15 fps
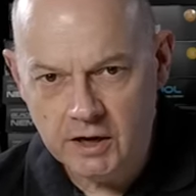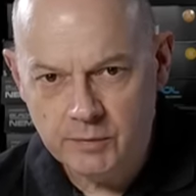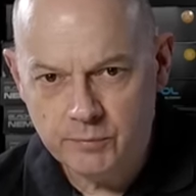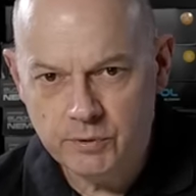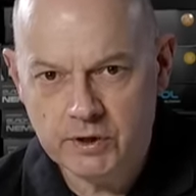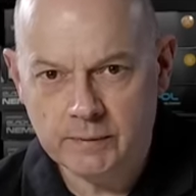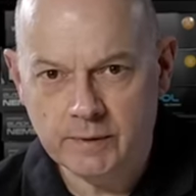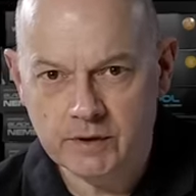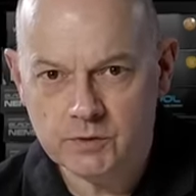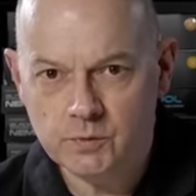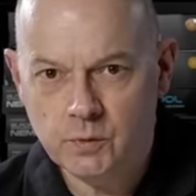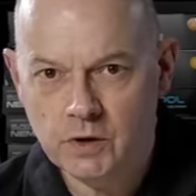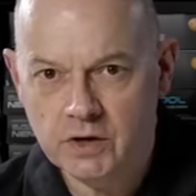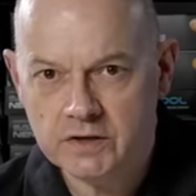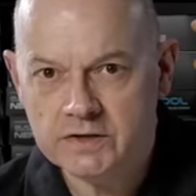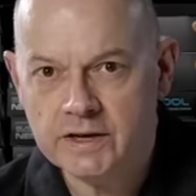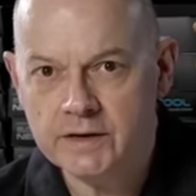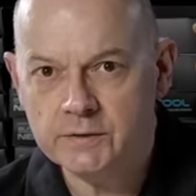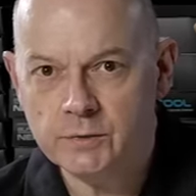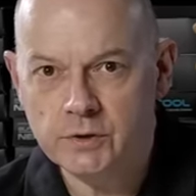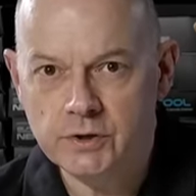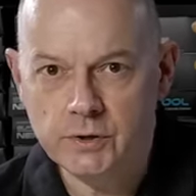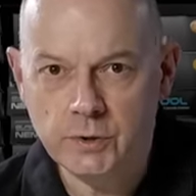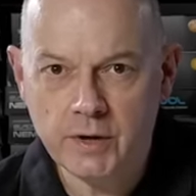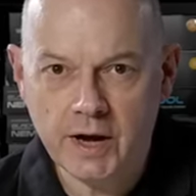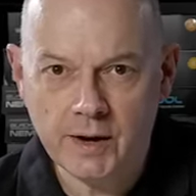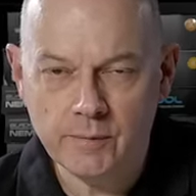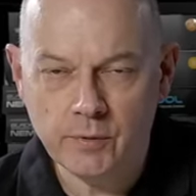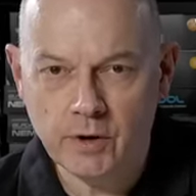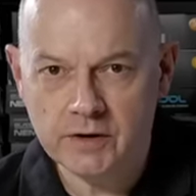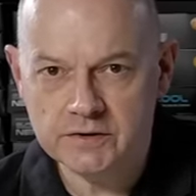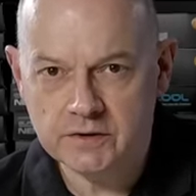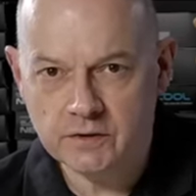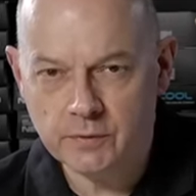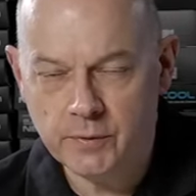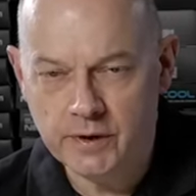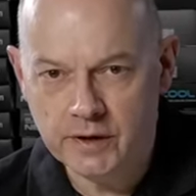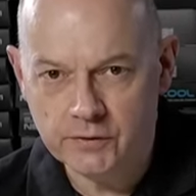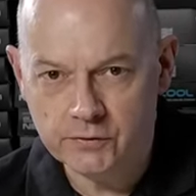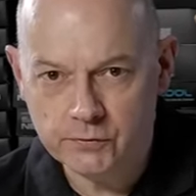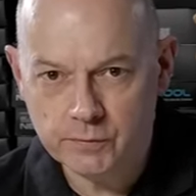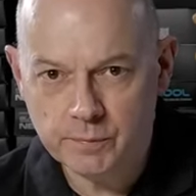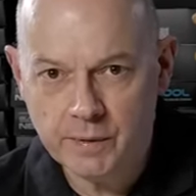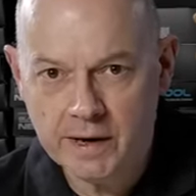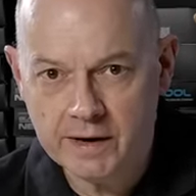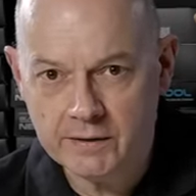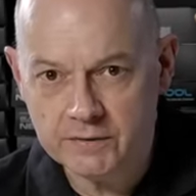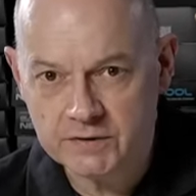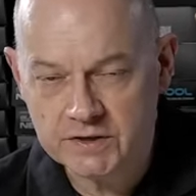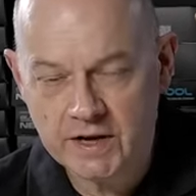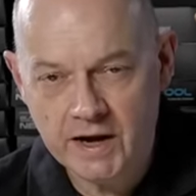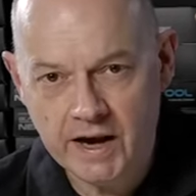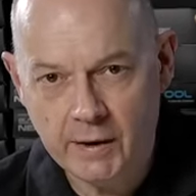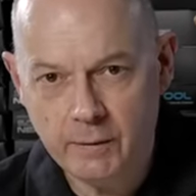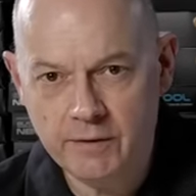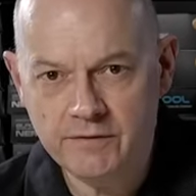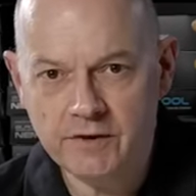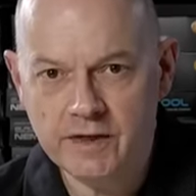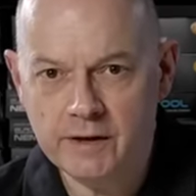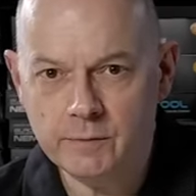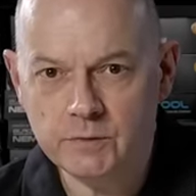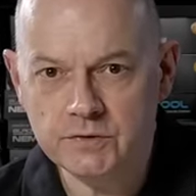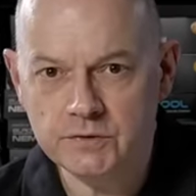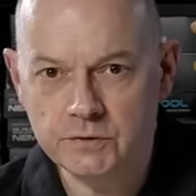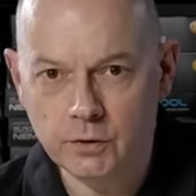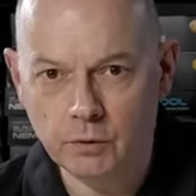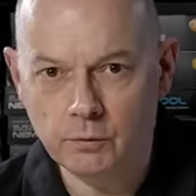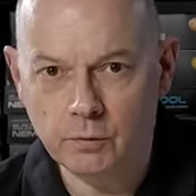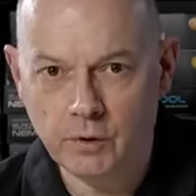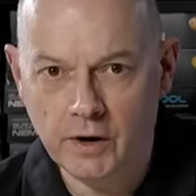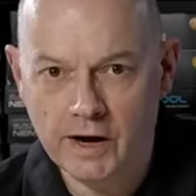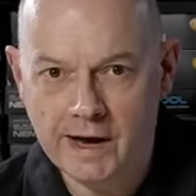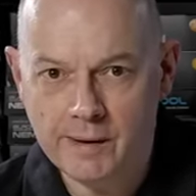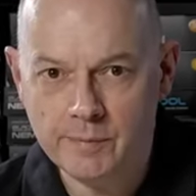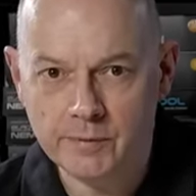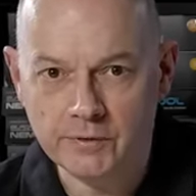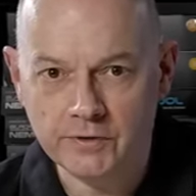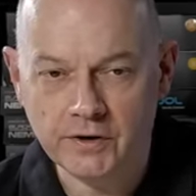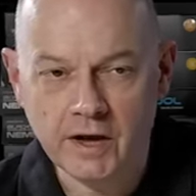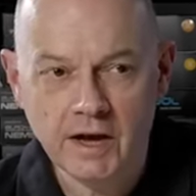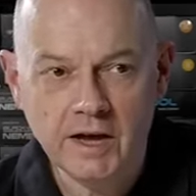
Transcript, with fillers: Pretty much works out to a UK price of £300. However, that was not what happened.